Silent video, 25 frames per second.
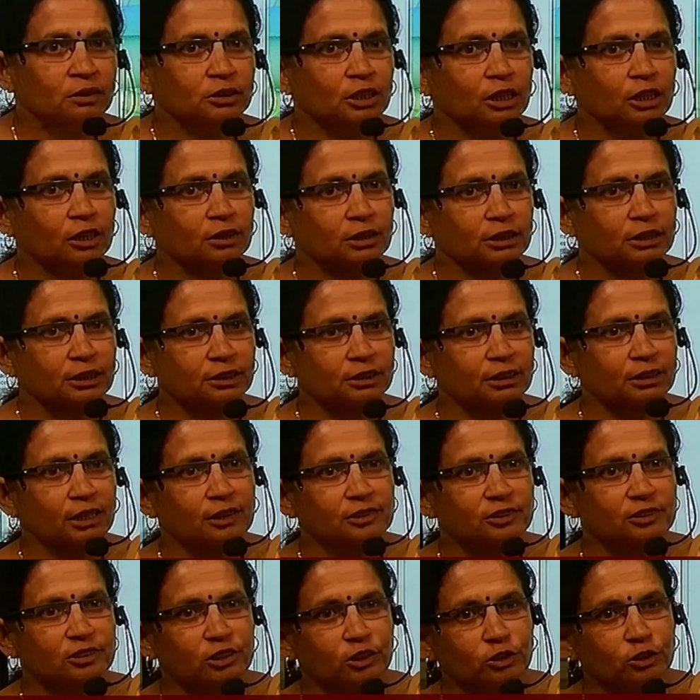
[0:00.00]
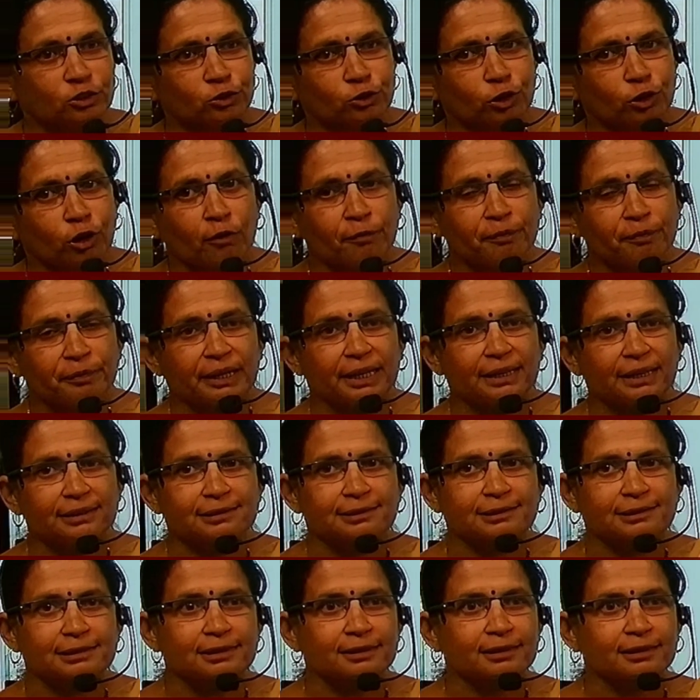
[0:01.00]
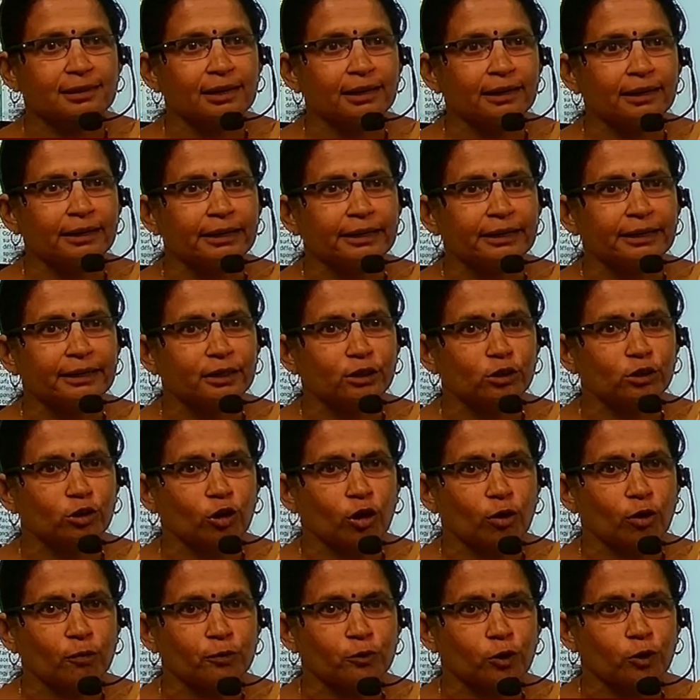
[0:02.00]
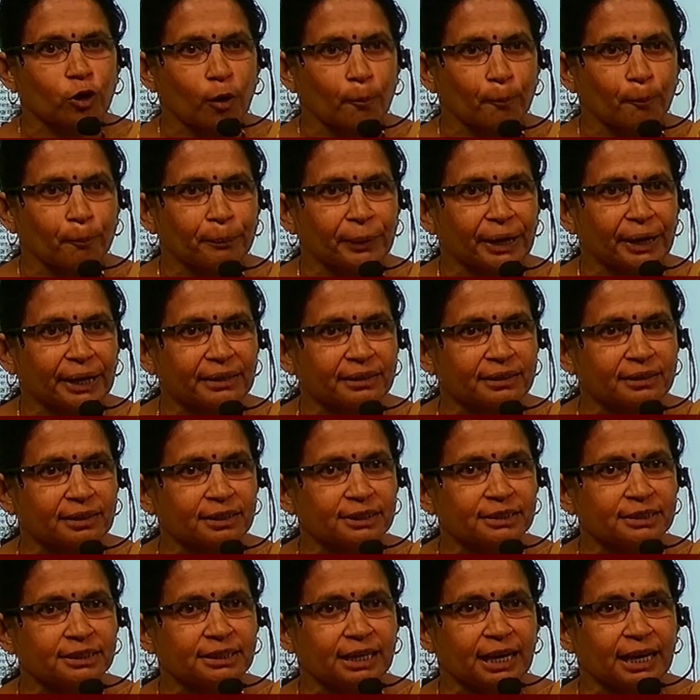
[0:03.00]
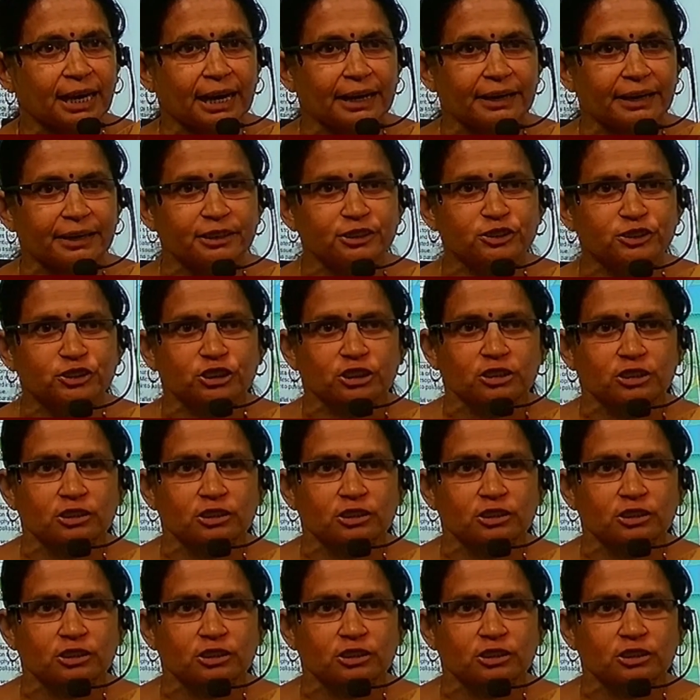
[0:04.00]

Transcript: it consists of a single layer of compactly arranged